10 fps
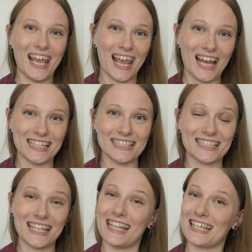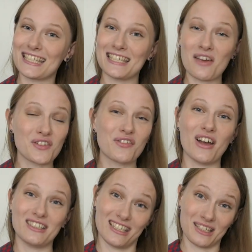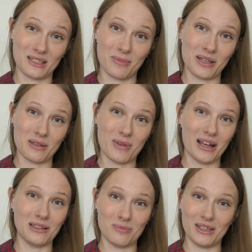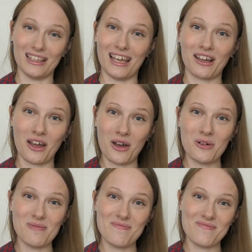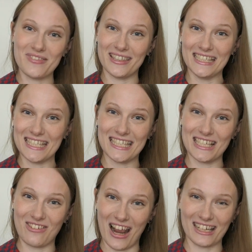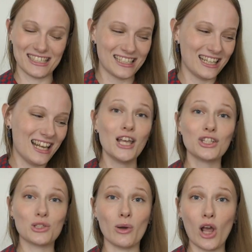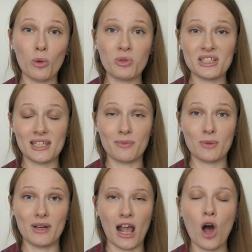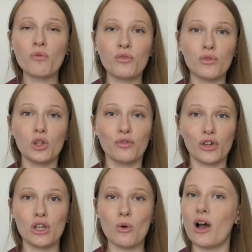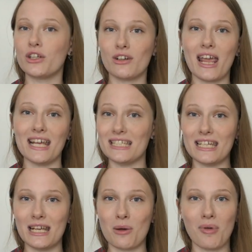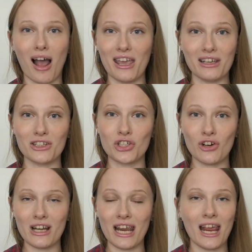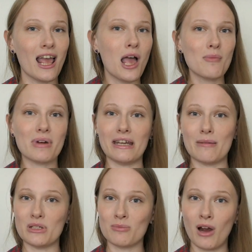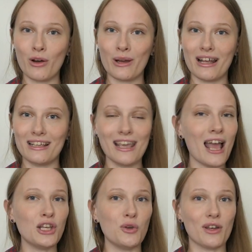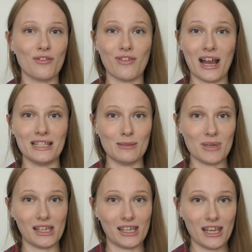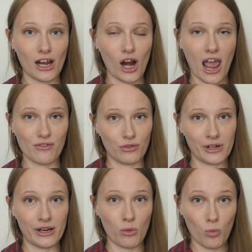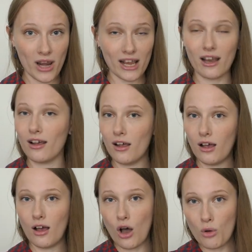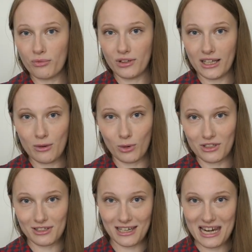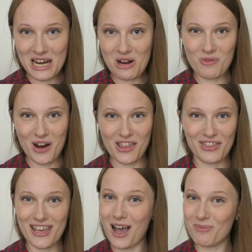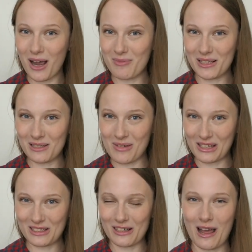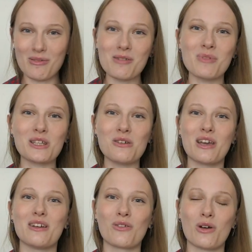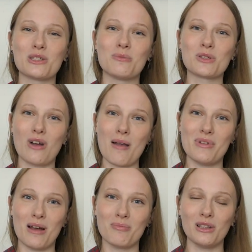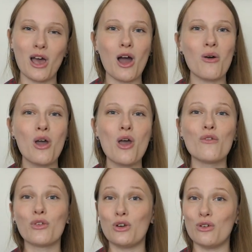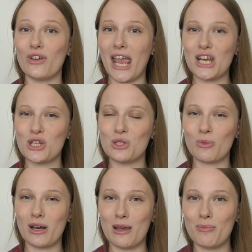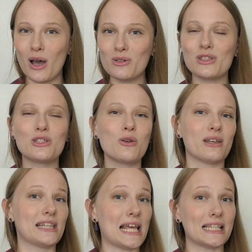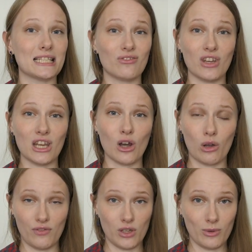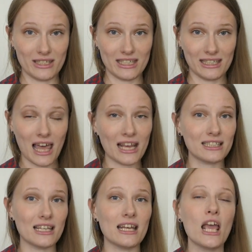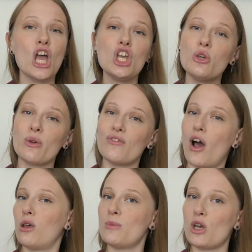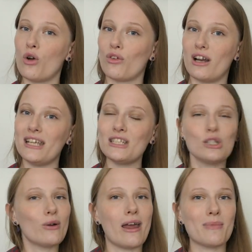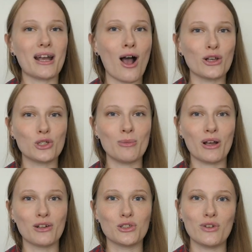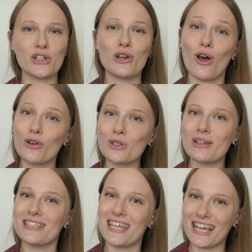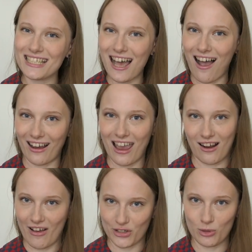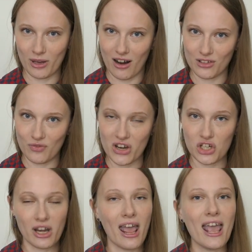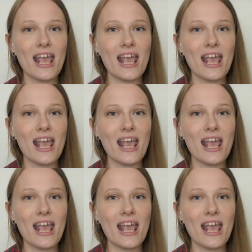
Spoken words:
and that's never fun to get something in the mail and be like, oh, this isn't right. So I hope these tips have been helpful for you on your antique buying journey. My name is Margaret. Again, you can find me here every week. Hopefully we'll see with the upcoming semester coming, but you can of course subscribe down below for notifications when I post. You can like this video if you indeed liked it. You can follow me over on Instagram at @costumeandconservation, also at TikTok at @costumeandconservation